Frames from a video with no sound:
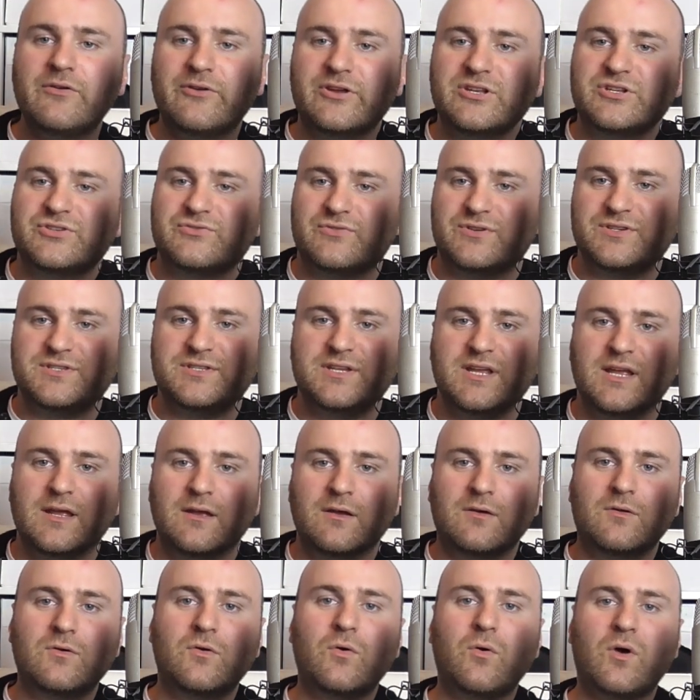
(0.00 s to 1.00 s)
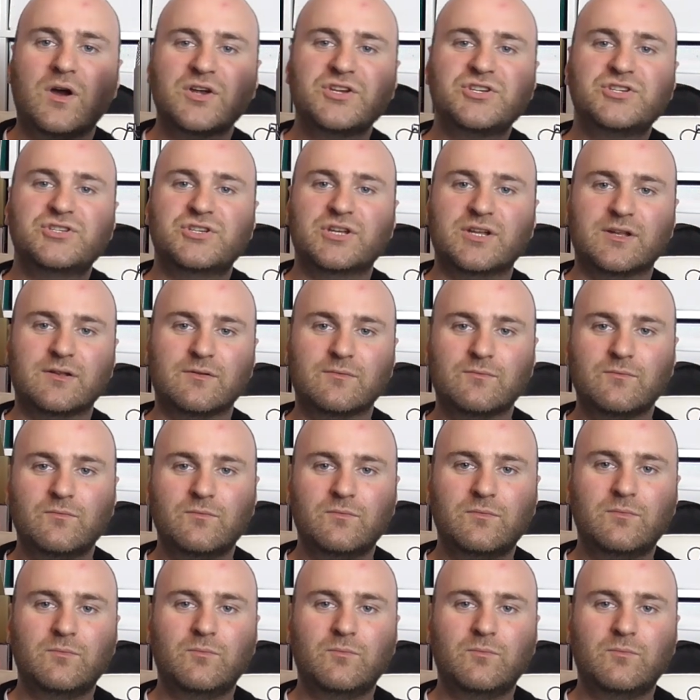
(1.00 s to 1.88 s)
interesting question